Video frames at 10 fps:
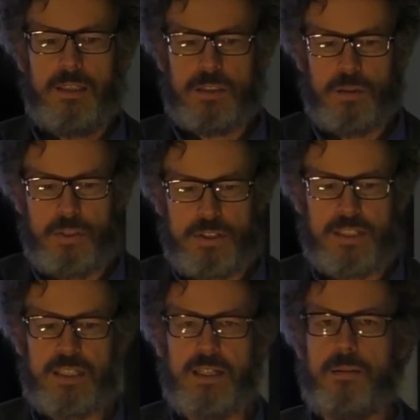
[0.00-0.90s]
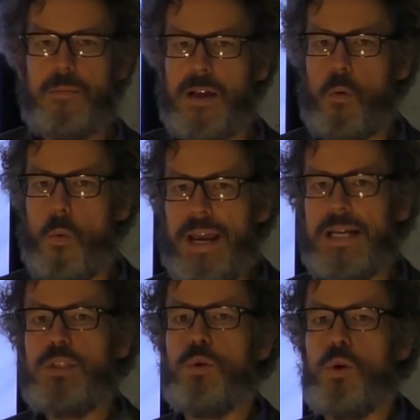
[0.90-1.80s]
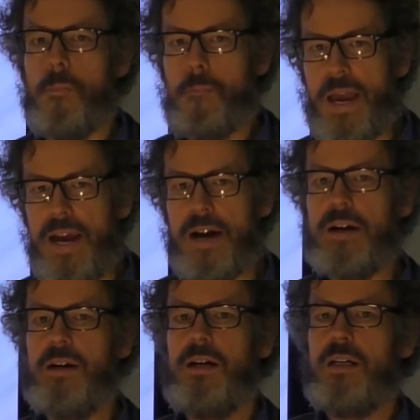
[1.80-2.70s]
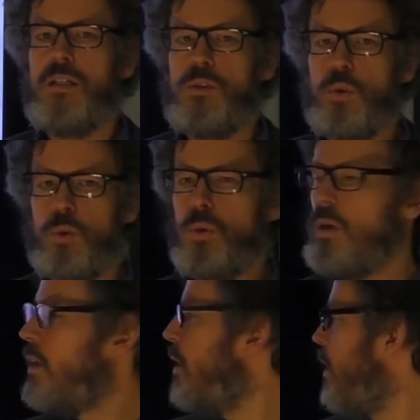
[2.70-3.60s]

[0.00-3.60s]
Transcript: So this is a way to compare 2